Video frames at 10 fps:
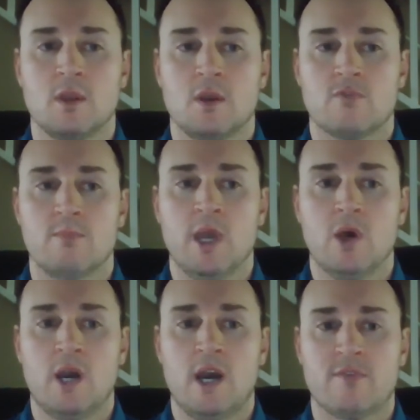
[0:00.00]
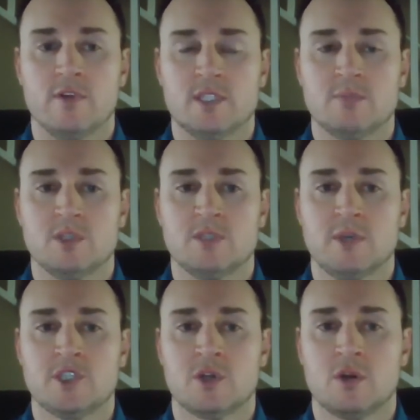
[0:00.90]
For male athletes, please
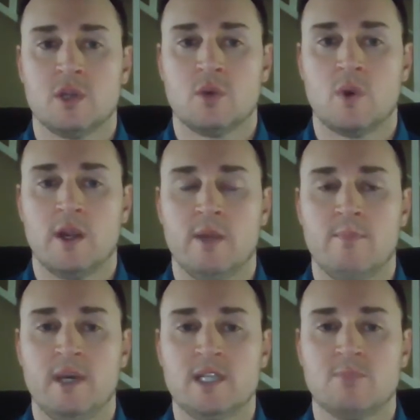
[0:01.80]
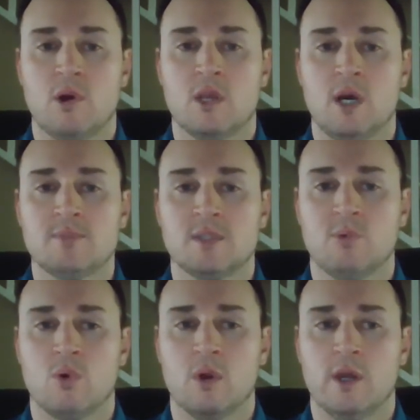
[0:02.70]
make sure they're wearing a baseball cup
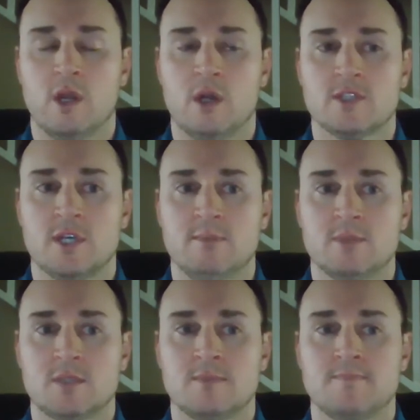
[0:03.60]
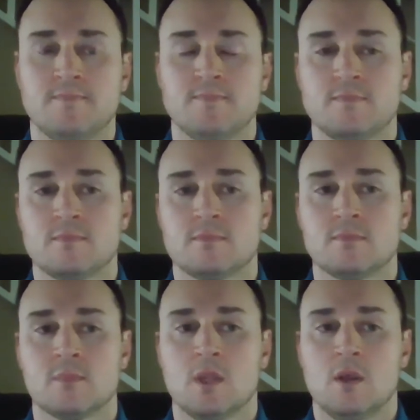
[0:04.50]
support at all times.
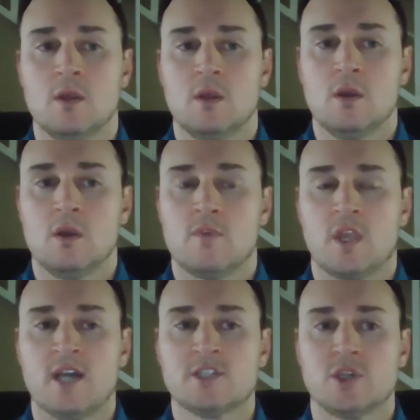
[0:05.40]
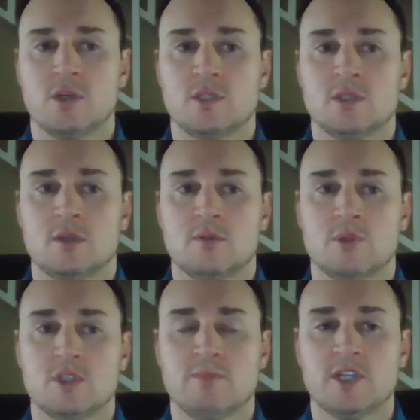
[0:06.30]
For catchers,
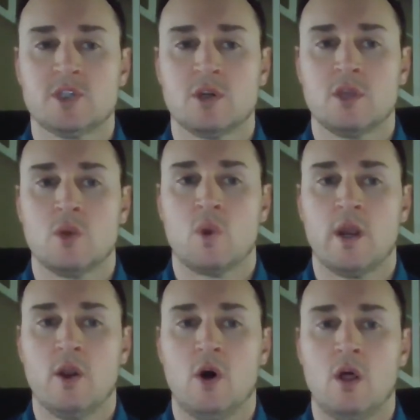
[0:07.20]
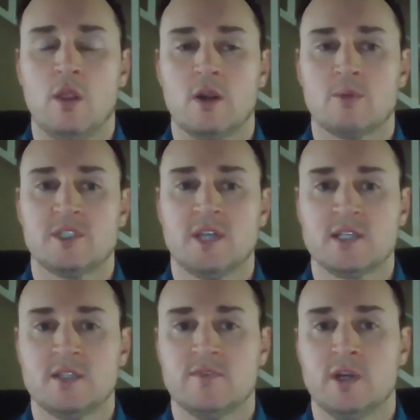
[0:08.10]
please make sure they're wearing all their
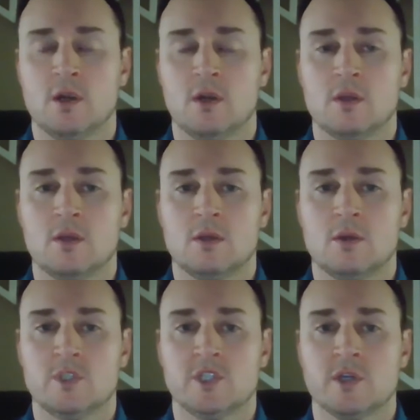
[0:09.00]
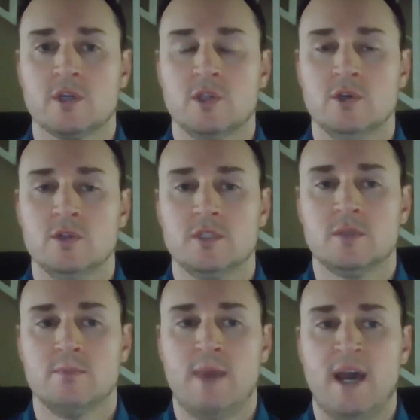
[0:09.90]
protective gear, which includes
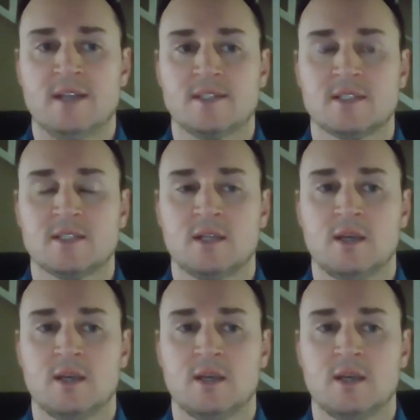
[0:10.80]
masks,